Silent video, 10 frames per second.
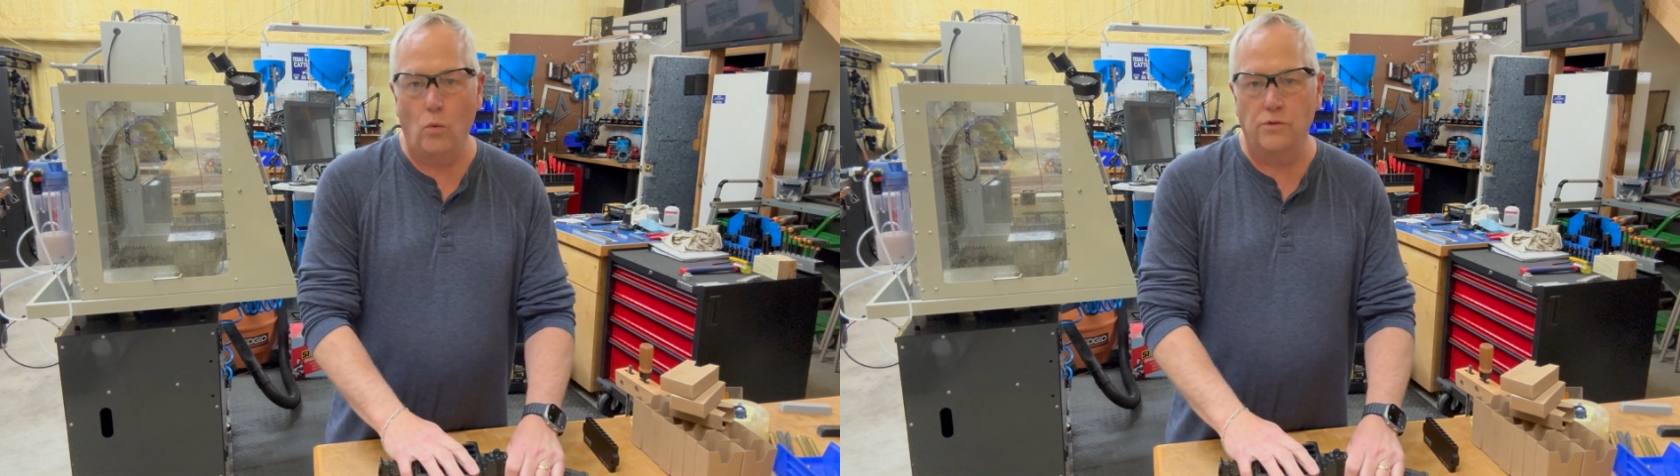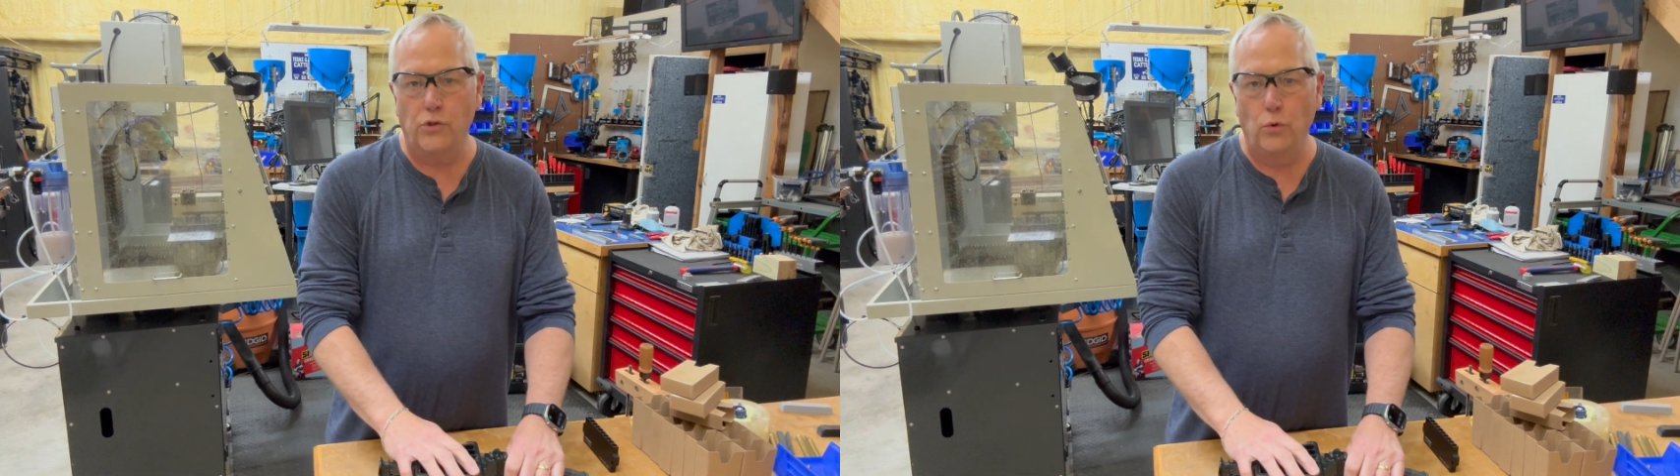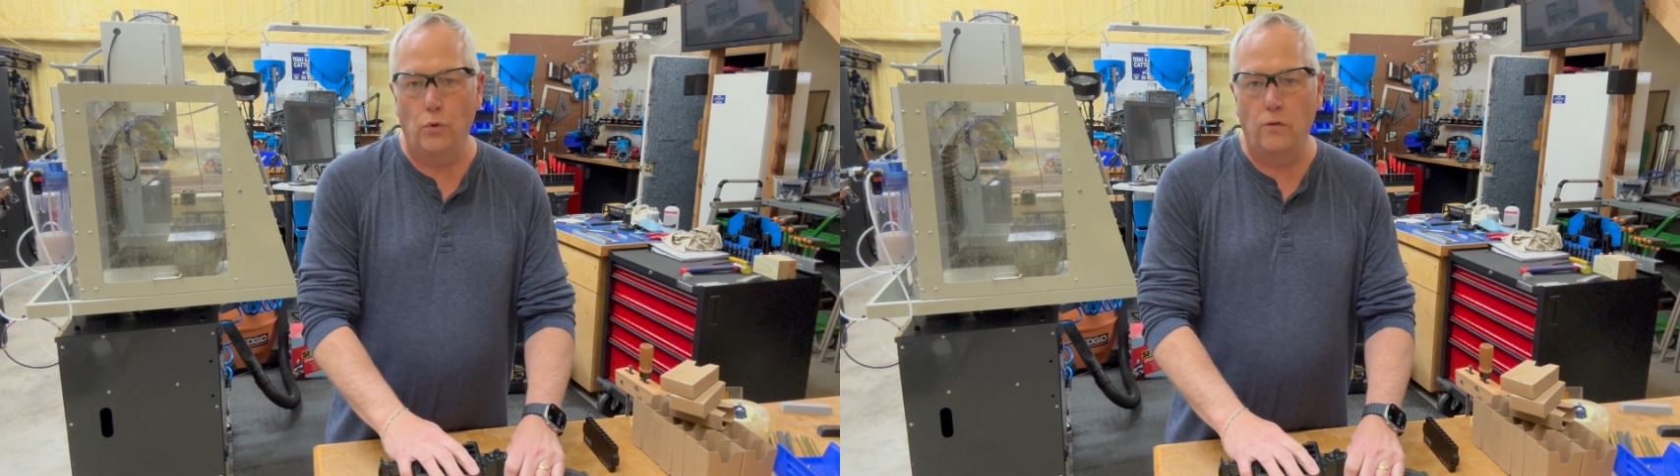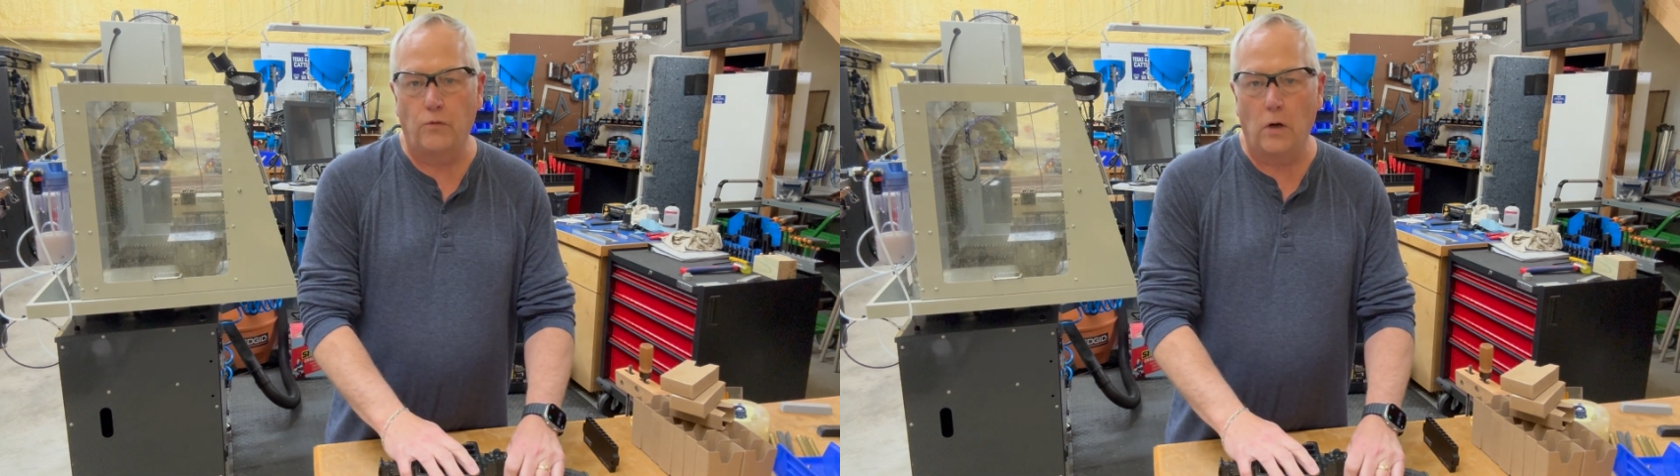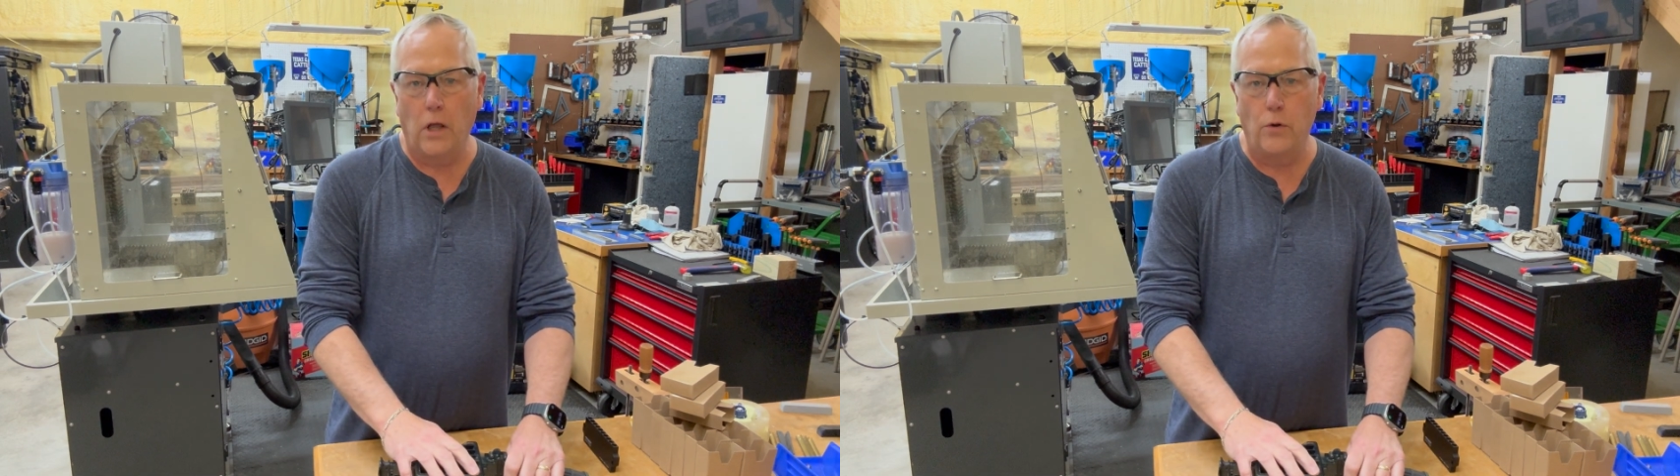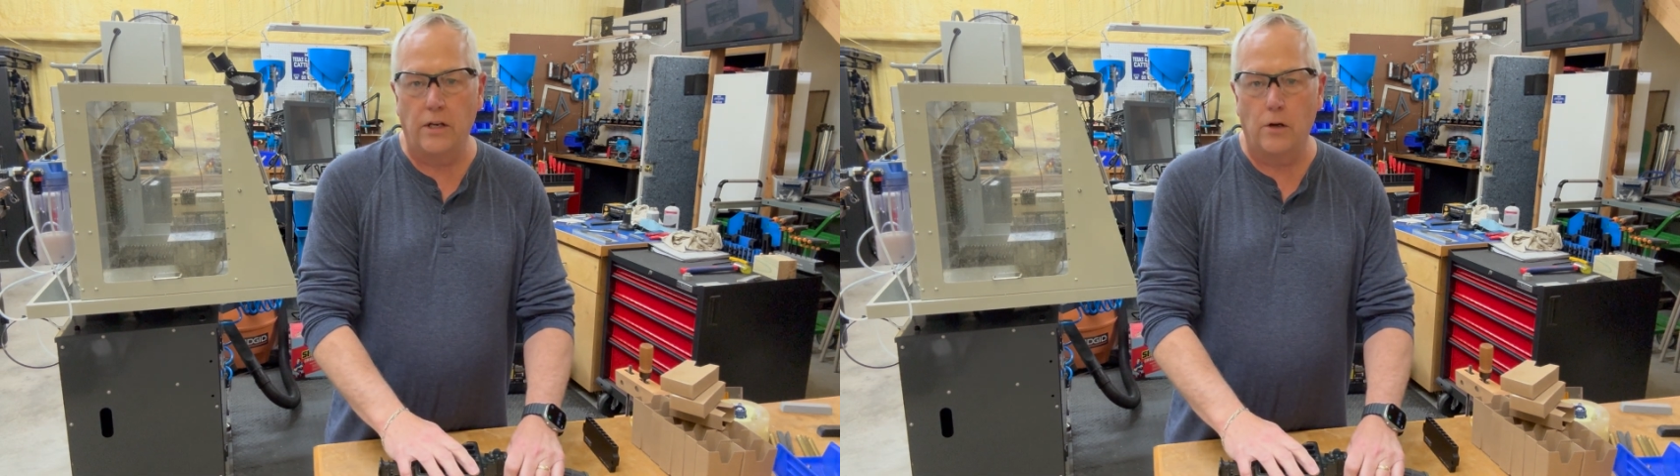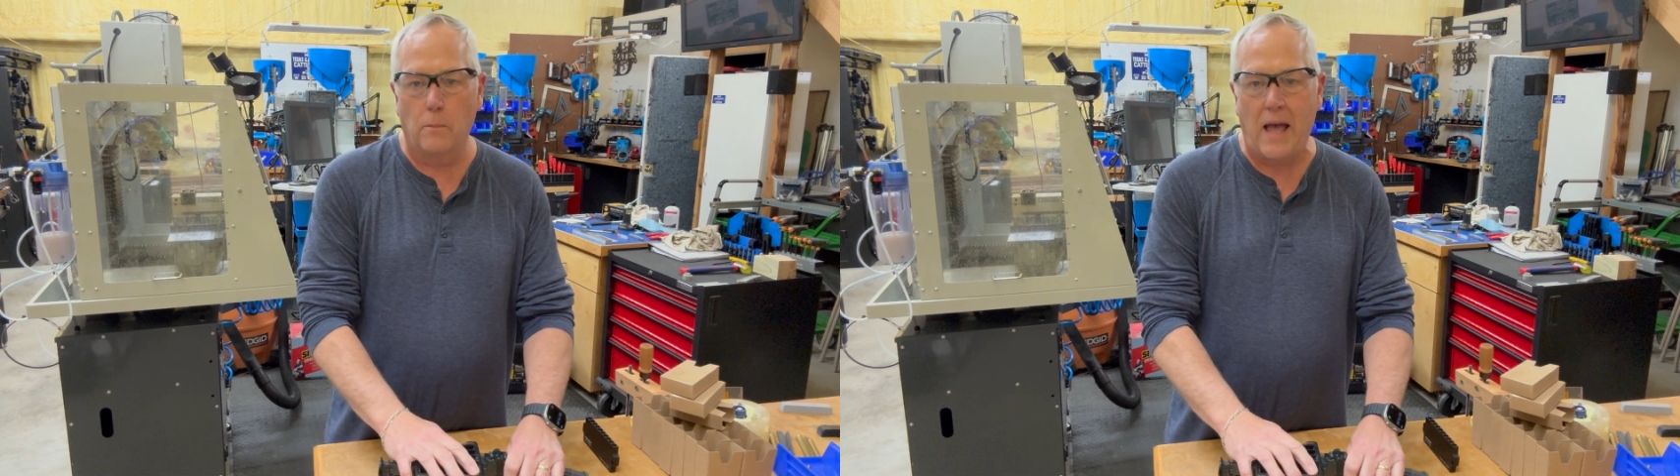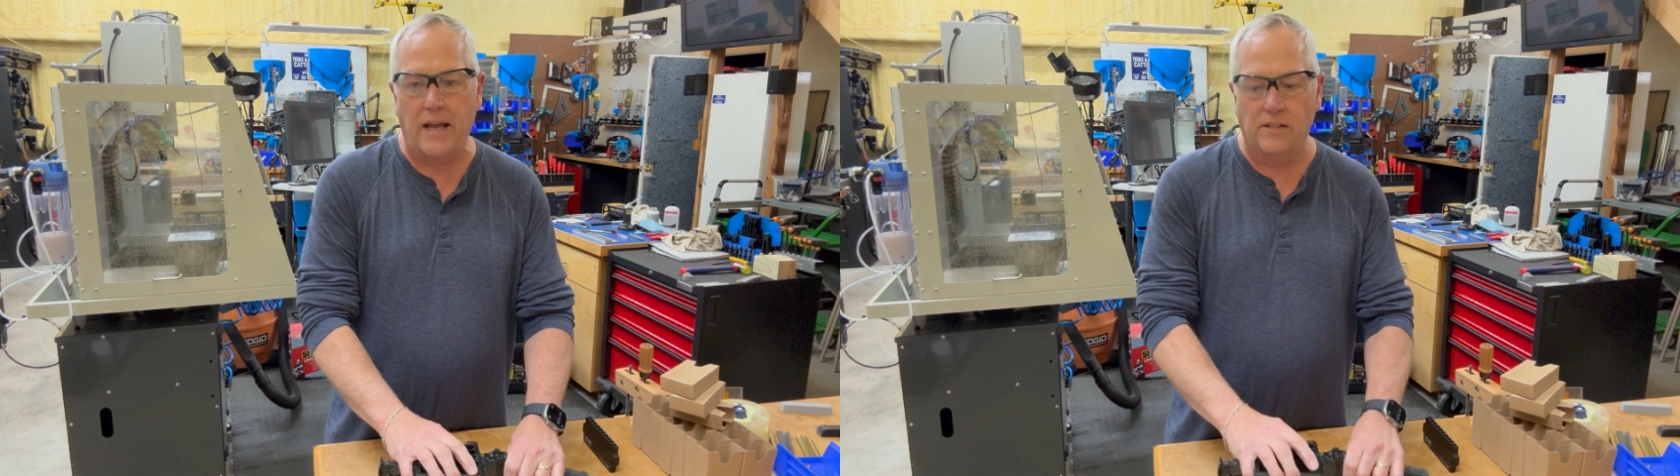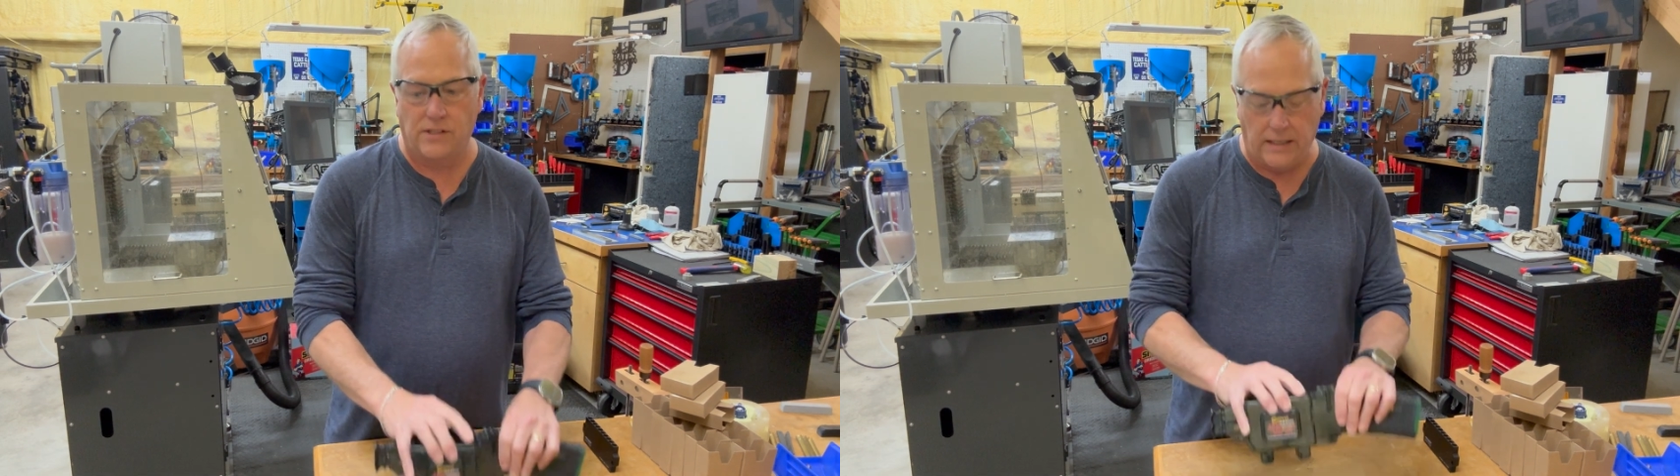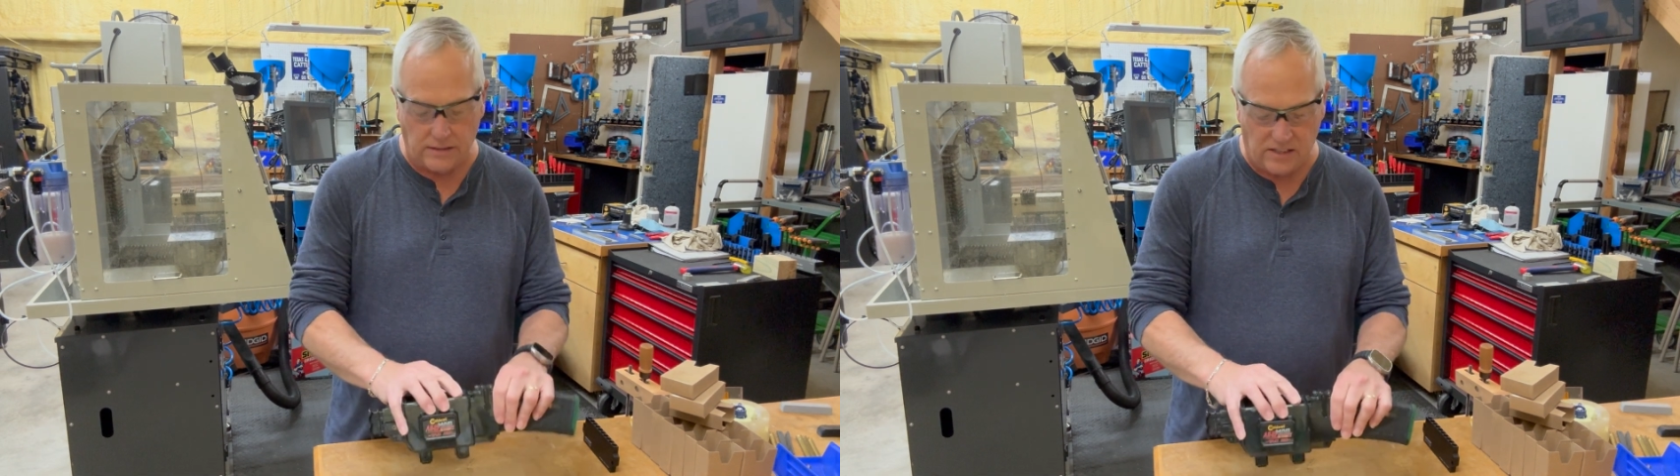tool for loading your
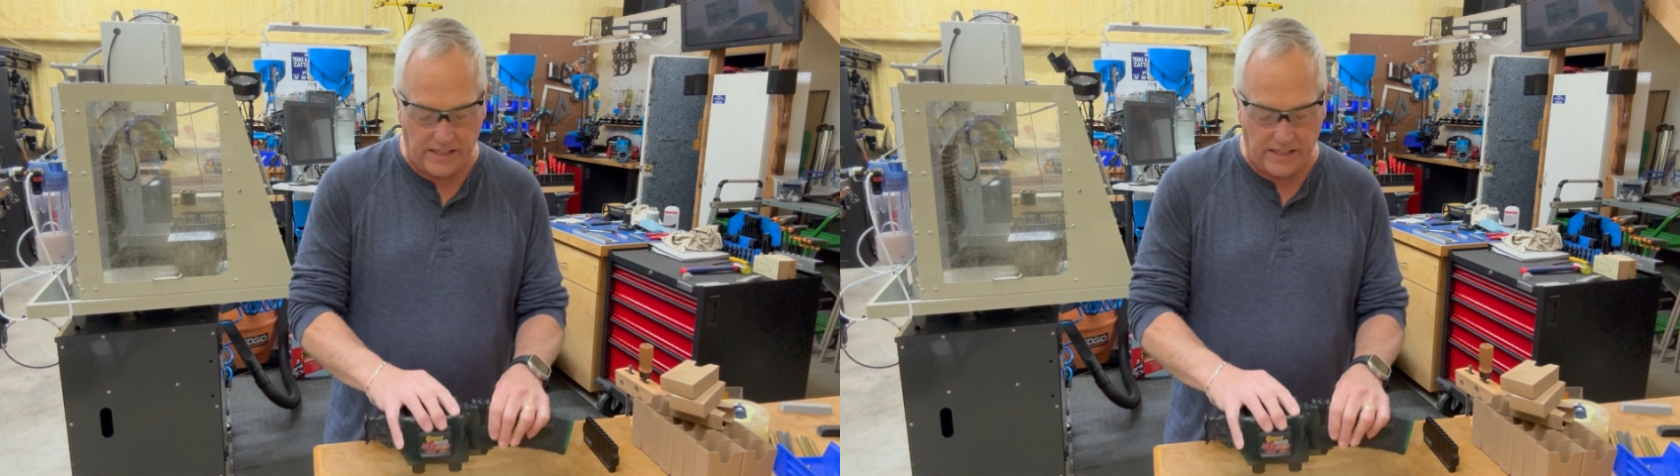magazines.